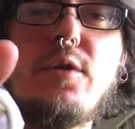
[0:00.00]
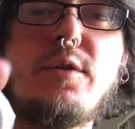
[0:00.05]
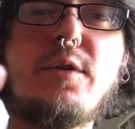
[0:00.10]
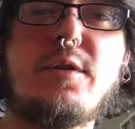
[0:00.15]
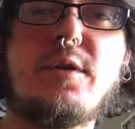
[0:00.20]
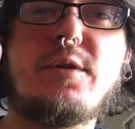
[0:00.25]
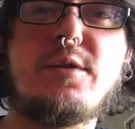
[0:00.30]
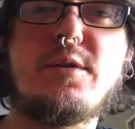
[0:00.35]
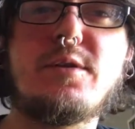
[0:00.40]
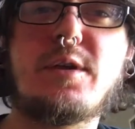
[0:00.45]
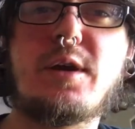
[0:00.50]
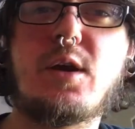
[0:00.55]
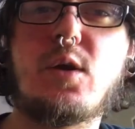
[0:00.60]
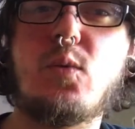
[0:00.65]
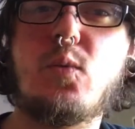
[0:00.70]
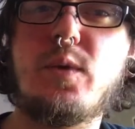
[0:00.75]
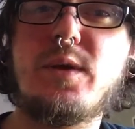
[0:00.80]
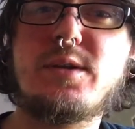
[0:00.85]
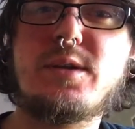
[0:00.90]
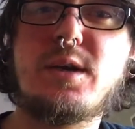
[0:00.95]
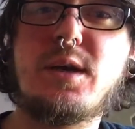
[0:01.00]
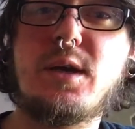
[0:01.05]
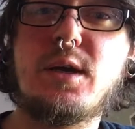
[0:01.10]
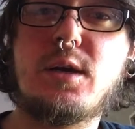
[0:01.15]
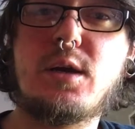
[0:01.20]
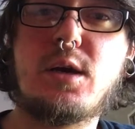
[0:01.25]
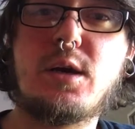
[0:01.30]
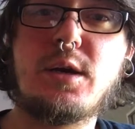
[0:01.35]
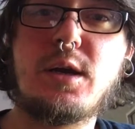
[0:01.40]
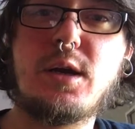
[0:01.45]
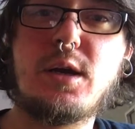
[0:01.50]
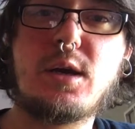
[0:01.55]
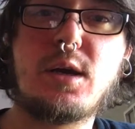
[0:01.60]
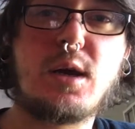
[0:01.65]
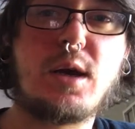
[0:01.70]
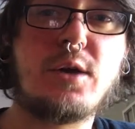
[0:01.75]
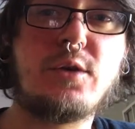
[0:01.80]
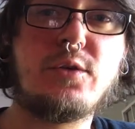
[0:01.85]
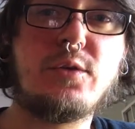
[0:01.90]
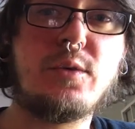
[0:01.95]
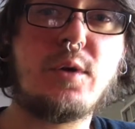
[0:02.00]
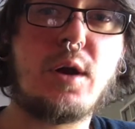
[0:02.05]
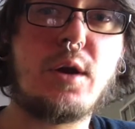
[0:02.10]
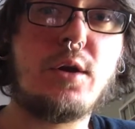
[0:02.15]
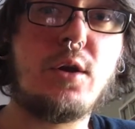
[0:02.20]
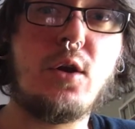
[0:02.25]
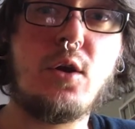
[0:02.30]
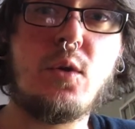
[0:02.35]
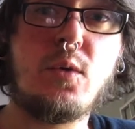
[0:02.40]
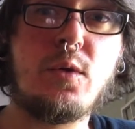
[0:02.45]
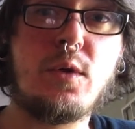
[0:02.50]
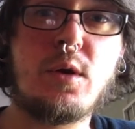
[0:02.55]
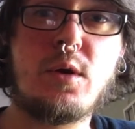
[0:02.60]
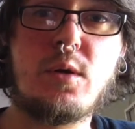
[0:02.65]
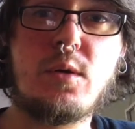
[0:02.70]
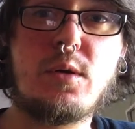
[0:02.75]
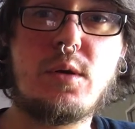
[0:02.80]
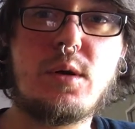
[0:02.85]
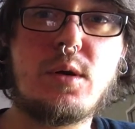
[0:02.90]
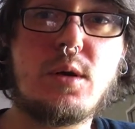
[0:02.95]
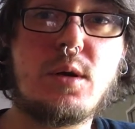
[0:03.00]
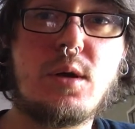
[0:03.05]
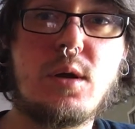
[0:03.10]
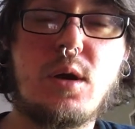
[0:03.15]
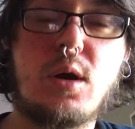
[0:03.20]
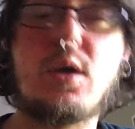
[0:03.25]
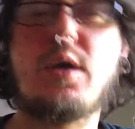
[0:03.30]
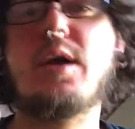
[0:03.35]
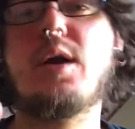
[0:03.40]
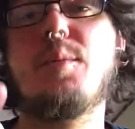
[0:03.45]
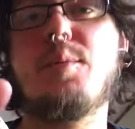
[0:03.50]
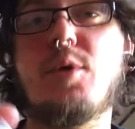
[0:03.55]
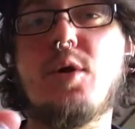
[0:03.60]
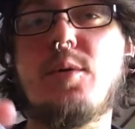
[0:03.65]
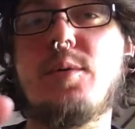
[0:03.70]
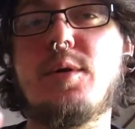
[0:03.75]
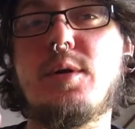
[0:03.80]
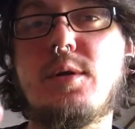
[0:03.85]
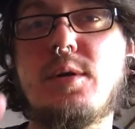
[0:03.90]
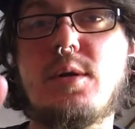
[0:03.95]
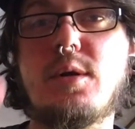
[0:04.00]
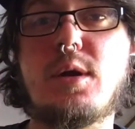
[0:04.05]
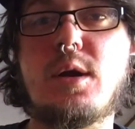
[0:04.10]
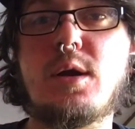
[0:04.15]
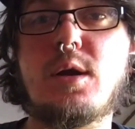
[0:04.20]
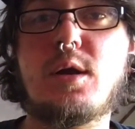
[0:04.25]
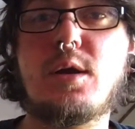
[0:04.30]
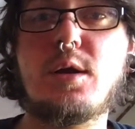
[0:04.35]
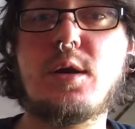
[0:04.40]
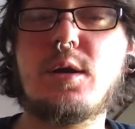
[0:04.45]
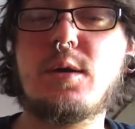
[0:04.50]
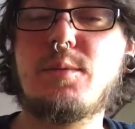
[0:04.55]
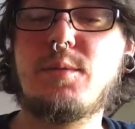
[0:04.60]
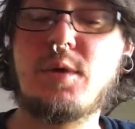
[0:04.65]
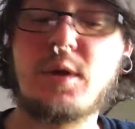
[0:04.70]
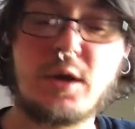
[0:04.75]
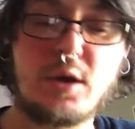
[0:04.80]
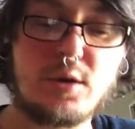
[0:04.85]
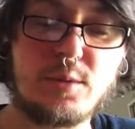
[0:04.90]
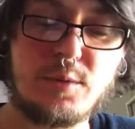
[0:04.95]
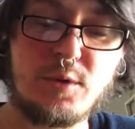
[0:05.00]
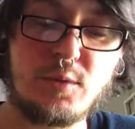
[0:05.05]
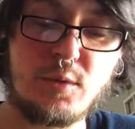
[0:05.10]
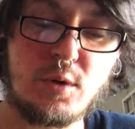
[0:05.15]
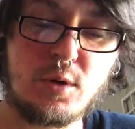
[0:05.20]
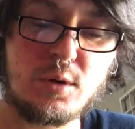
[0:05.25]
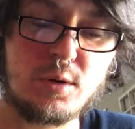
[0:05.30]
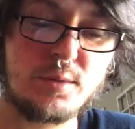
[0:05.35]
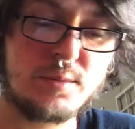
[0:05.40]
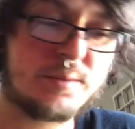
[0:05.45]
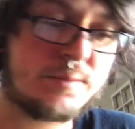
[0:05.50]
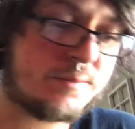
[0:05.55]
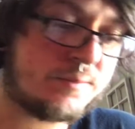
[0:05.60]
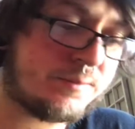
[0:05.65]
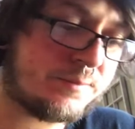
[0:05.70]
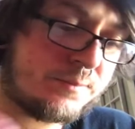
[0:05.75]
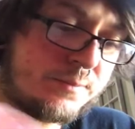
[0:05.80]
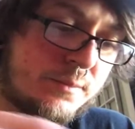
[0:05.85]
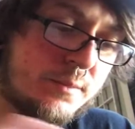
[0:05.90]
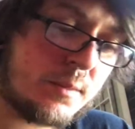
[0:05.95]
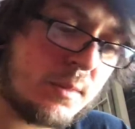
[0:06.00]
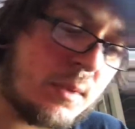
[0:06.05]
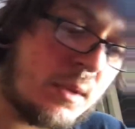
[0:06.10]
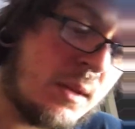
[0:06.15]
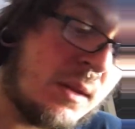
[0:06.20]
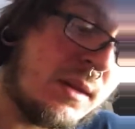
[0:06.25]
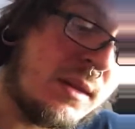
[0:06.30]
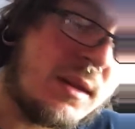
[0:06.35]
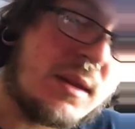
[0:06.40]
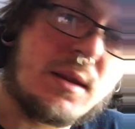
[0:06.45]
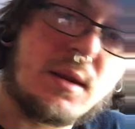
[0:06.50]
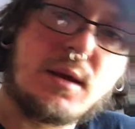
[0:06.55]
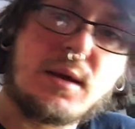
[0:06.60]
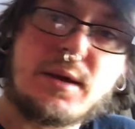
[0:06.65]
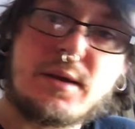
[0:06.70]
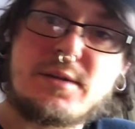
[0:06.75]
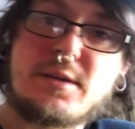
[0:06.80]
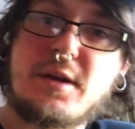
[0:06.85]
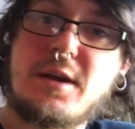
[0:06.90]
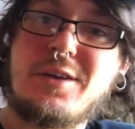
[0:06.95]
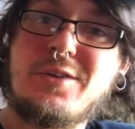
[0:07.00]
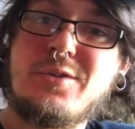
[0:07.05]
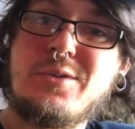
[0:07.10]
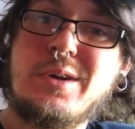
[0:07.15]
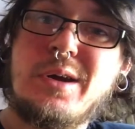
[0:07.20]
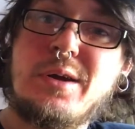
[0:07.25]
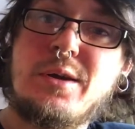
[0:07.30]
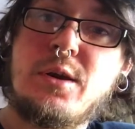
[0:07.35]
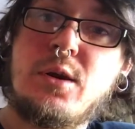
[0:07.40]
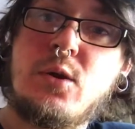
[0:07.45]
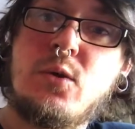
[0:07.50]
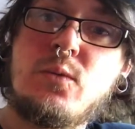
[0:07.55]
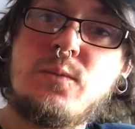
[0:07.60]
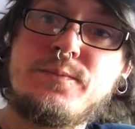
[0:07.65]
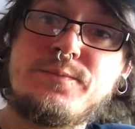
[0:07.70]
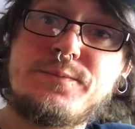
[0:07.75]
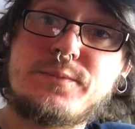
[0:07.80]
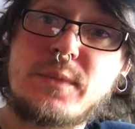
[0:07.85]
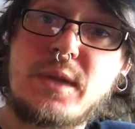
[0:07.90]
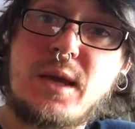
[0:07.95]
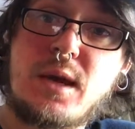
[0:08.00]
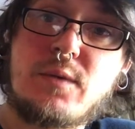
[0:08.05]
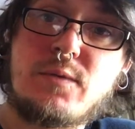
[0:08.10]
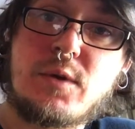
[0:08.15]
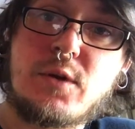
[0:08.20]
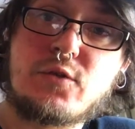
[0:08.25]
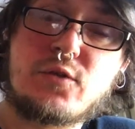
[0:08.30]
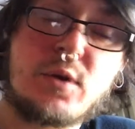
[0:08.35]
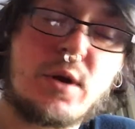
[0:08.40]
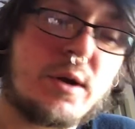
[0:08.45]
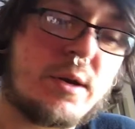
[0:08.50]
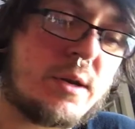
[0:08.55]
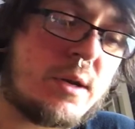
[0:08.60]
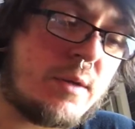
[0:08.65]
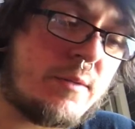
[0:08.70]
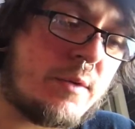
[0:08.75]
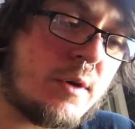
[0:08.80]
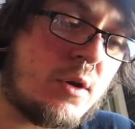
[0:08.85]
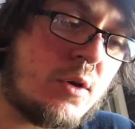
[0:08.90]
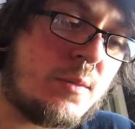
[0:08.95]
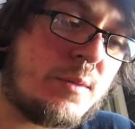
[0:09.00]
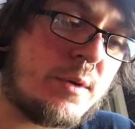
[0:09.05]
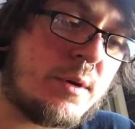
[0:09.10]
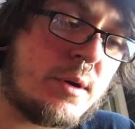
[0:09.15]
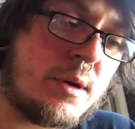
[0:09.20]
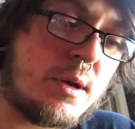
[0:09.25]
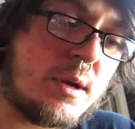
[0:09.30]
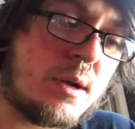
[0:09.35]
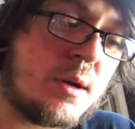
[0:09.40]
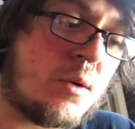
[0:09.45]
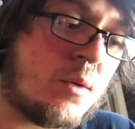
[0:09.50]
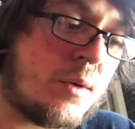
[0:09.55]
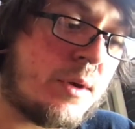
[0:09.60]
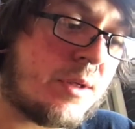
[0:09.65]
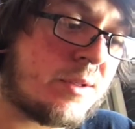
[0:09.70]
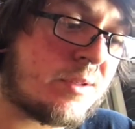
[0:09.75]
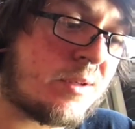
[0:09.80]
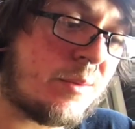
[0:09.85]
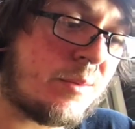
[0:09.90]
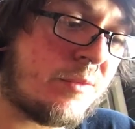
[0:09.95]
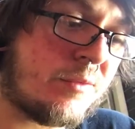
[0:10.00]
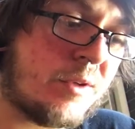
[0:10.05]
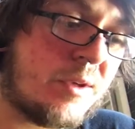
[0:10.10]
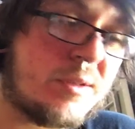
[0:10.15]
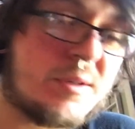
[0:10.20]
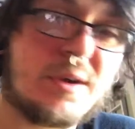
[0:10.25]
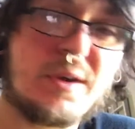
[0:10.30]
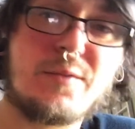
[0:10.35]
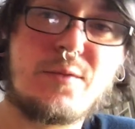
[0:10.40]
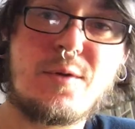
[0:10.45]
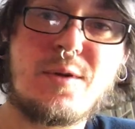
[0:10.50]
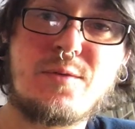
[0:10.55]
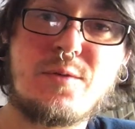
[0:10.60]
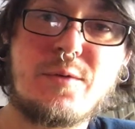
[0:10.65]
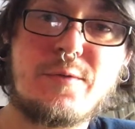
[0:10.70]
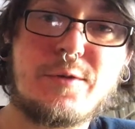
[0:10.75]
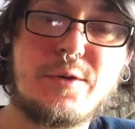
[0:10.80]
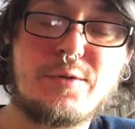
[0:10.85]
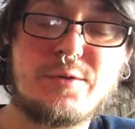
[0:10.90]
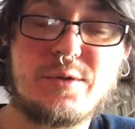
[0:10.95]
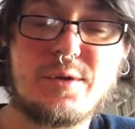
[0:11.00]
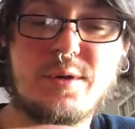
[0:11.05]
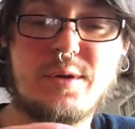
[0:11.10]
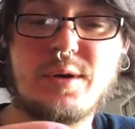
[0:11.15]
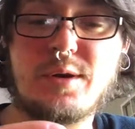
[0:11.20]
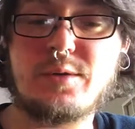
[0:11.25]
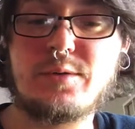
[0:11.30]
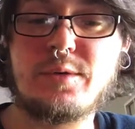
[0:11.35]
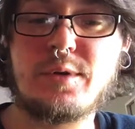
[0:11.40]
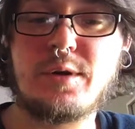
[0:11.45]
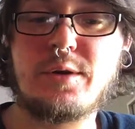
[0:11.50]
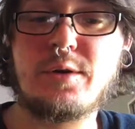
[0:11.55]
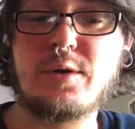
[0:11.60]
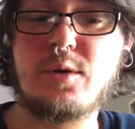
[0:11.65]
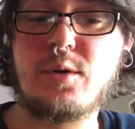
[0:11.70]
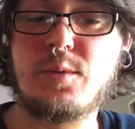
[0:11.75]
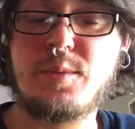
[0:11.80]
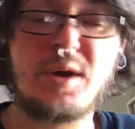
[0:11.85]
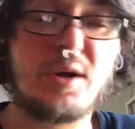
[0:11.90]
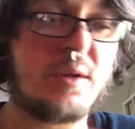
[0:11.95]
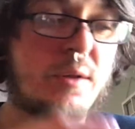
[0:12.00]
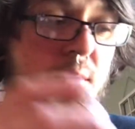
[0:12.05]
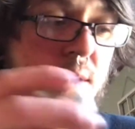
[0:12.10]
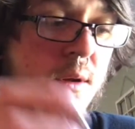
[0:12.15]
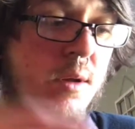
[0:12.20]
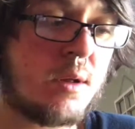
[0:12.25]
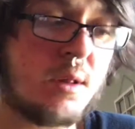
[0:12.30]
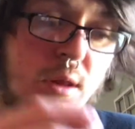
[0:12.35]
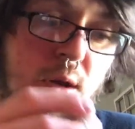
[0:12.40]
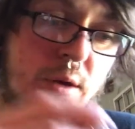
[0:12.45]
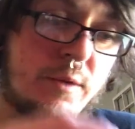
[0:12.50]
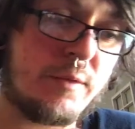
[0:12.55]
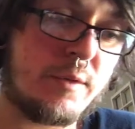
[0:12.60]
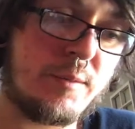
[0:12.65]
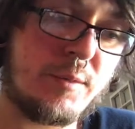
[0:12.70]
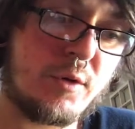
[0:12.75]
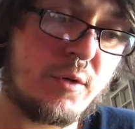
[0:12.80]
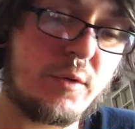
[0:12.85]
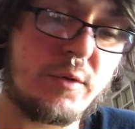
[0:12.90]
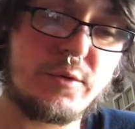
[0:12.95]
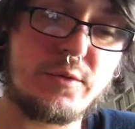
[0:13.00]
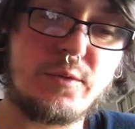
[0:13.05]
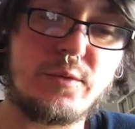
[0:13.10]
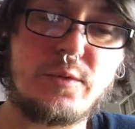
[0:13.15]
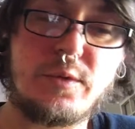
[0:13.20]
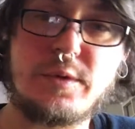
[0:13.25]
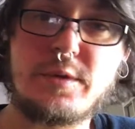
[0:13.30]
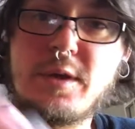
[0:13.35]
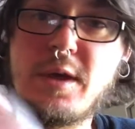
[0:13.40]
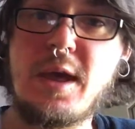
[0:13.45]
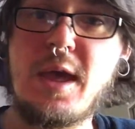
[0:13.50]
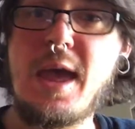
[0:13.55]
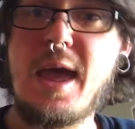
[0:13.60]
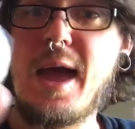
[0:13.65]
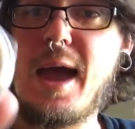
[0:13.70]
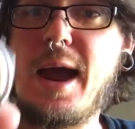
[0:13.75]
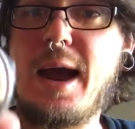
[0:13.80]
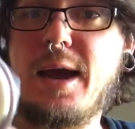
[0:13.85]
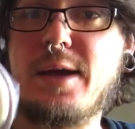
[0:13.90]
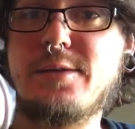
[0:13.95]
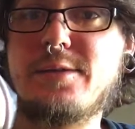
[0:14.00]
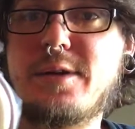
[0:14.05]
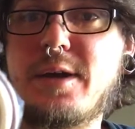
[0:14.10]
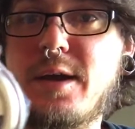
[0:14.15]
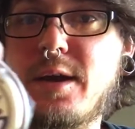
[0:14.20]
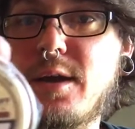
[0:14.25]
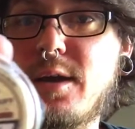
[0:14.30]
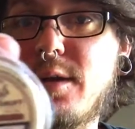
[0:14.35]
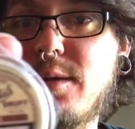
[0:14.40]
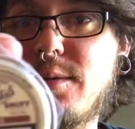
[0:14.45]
that this is like a whiskey and honey. I do not know though, or like a bourbon and honey, but I could be wrong. Like I said, I do not know. Have not tried it, have not opened it, and only some of these I've read reviews on. I do not know about a lot of the crystal ones. Aztec,